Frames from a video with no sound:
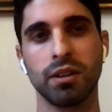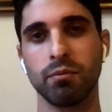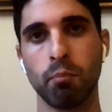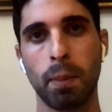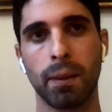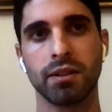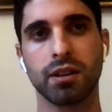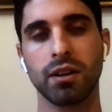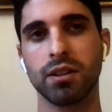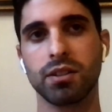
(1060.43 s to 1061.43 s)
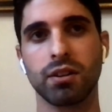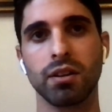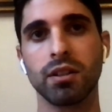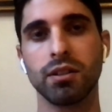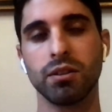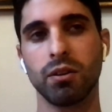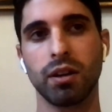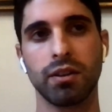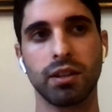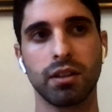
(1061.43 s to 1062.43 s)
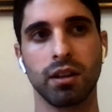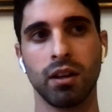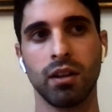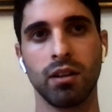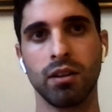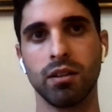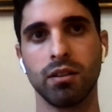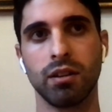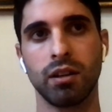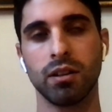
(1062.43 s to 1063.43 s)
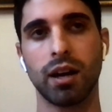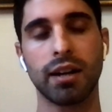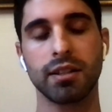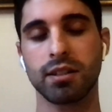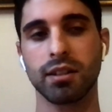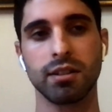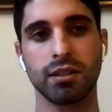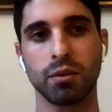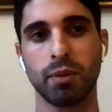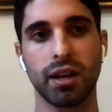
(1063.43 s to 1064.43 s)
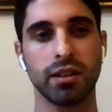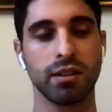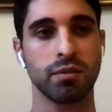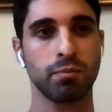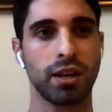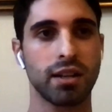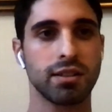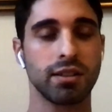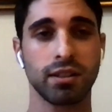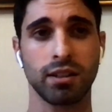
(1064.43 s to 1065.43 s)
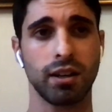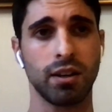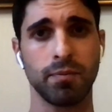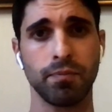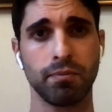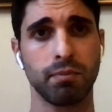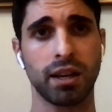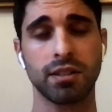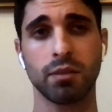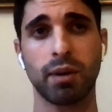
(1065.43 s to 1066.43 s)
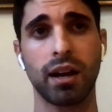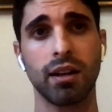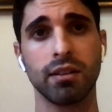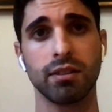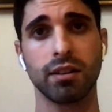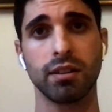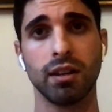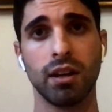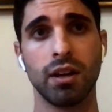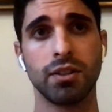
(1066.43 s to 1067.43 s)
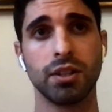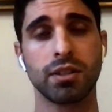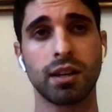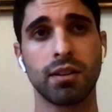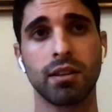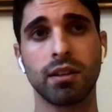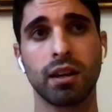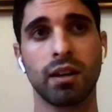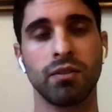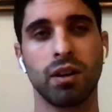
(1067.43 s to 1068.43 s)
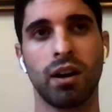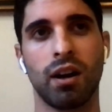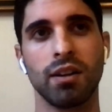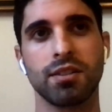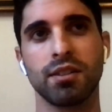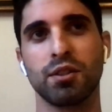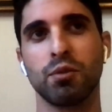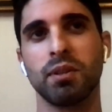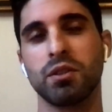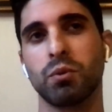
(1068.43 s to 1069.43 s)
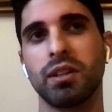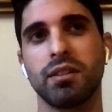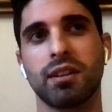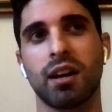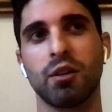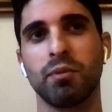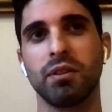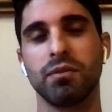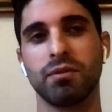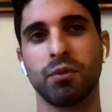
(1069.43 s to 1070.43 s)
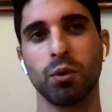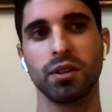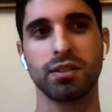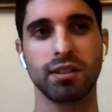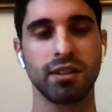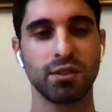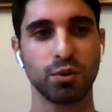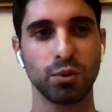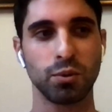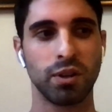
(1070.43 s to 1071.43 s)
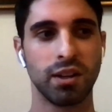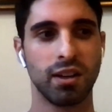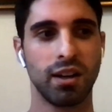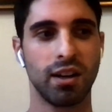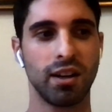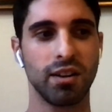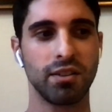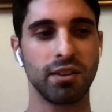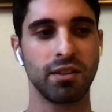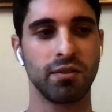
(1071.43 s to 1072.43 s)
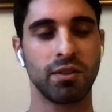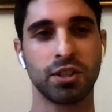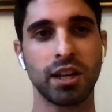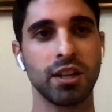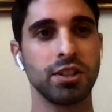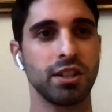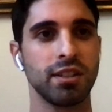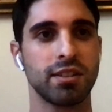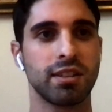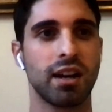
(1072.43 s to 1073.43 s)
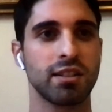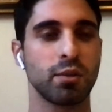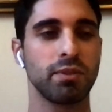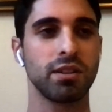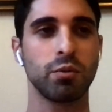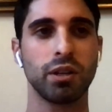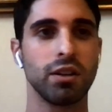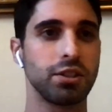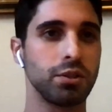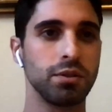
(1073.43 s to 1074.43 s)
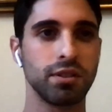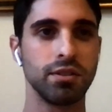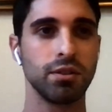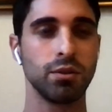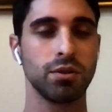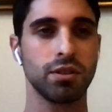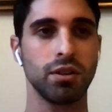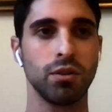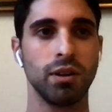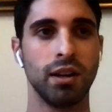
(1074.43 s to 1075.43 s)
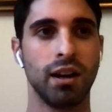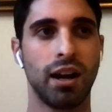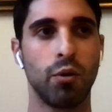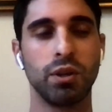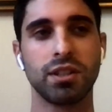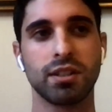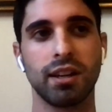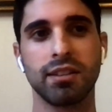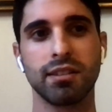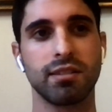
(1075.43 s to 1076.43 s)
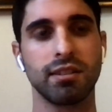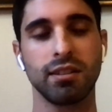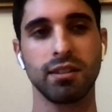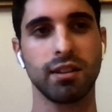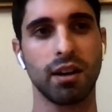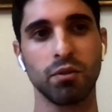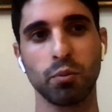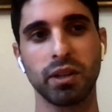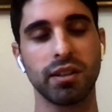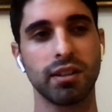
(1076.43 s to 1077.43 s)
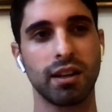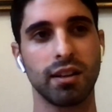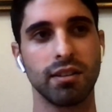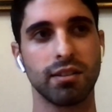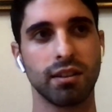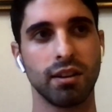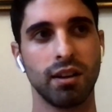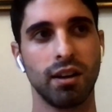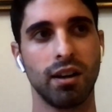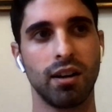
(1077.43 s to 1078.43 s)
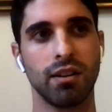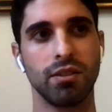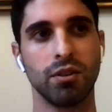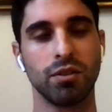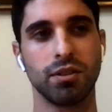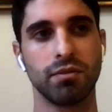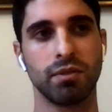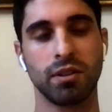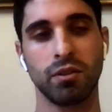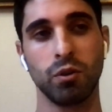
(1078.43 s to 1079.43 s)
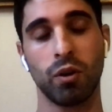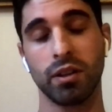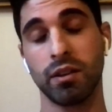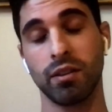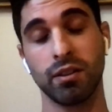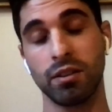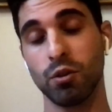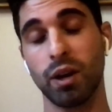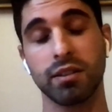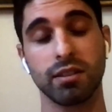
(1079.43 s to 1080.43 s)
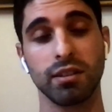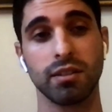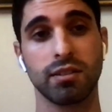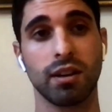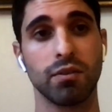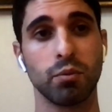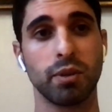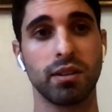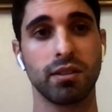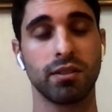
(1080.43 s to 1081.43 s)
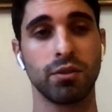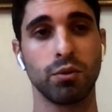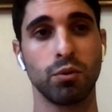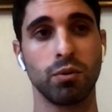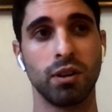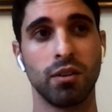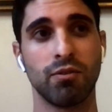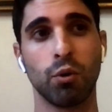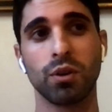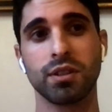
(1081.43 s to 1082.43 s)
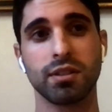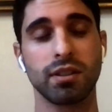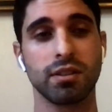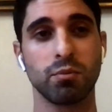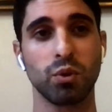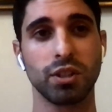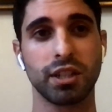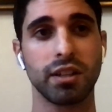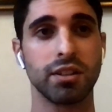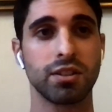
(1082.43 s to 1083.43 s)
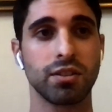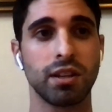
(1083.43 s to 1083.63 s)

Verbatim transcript: And it's already started. You know, I think in in a lot of cities they're banning plastic um, plastic bags, and just I think us as humans we need to kind of be forced into uh, change and it's not something that we all choose to do. So I would just like to see government and, uh, you know, you know, in the U.S. at least, government to force us into more change so